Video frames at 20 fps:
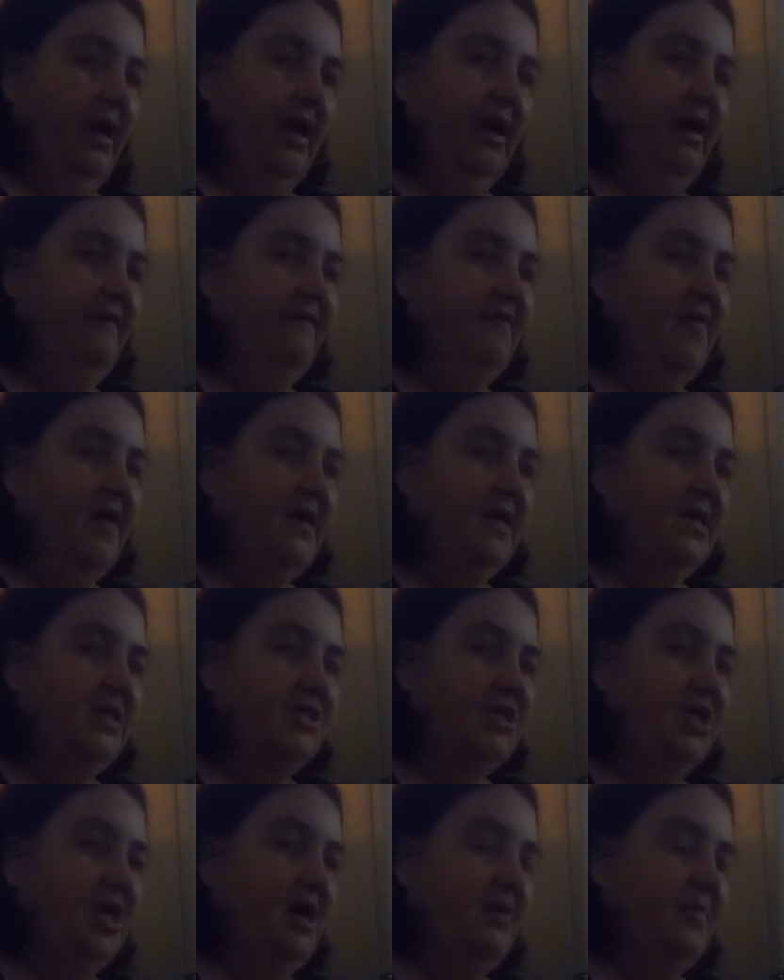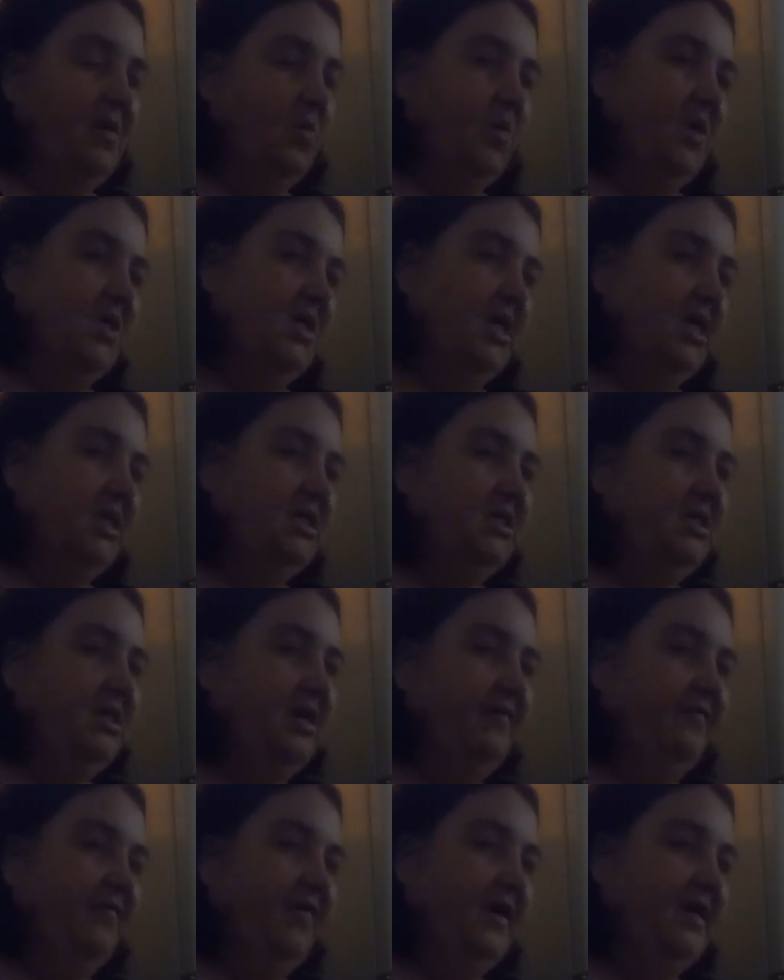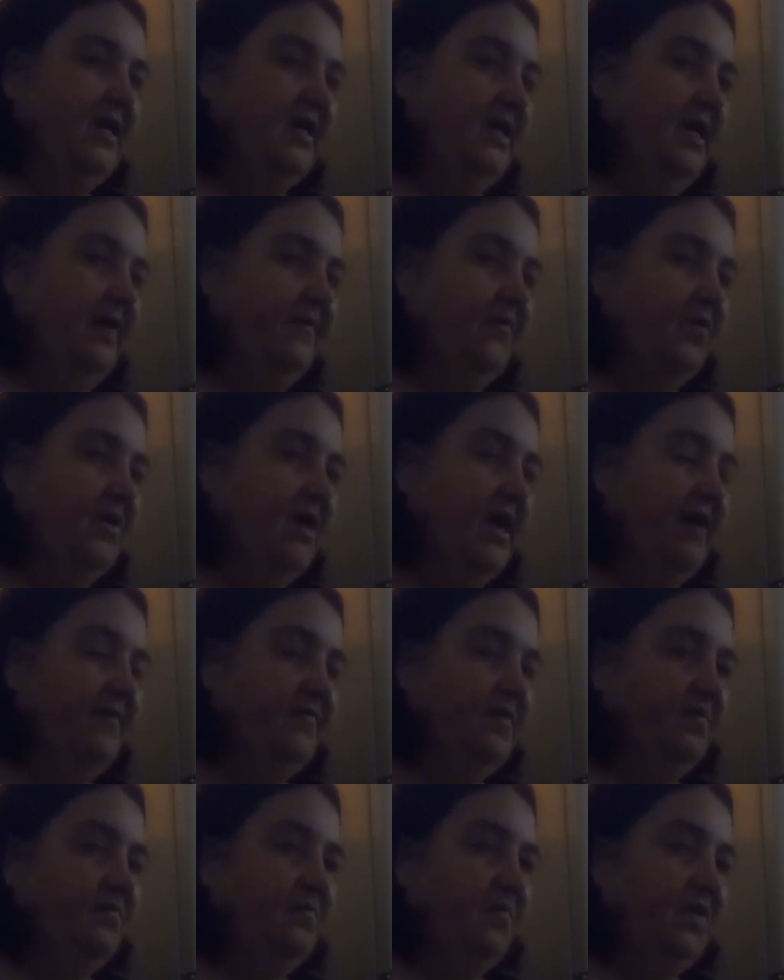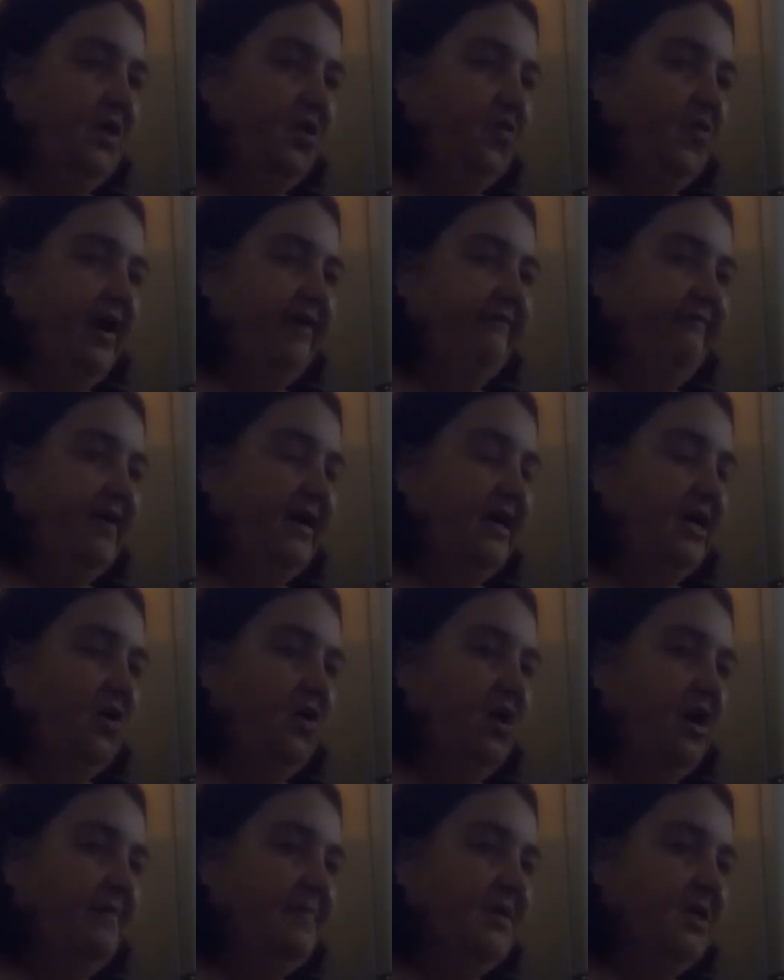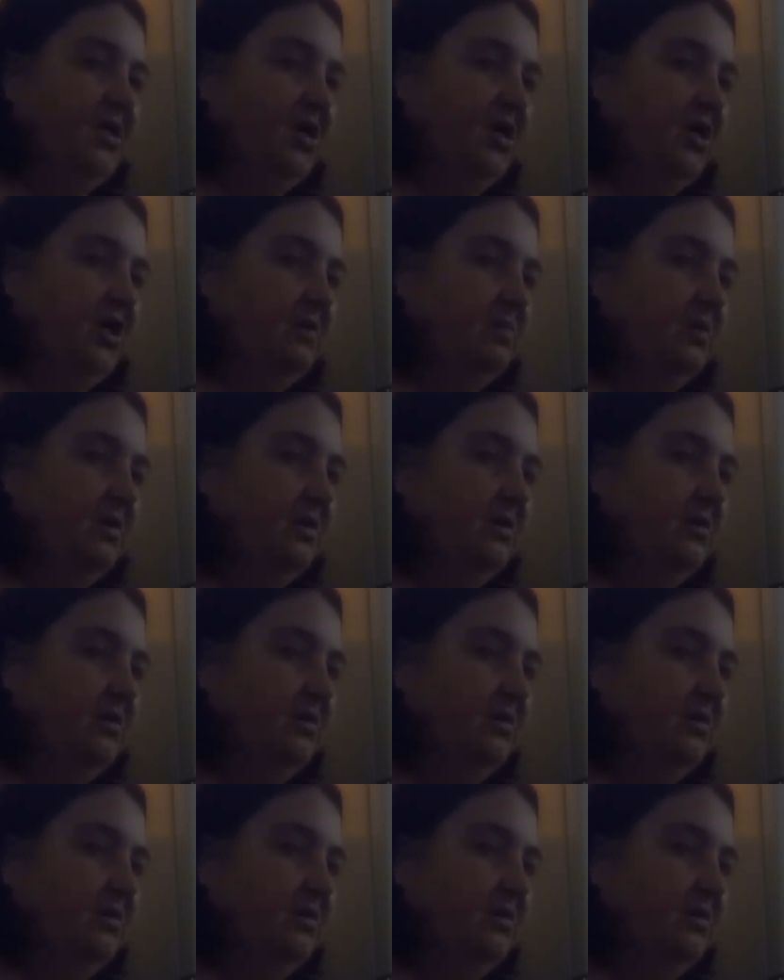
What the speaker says: How fucking charming. When you get to that fucking level, you have the great fucking hypercube.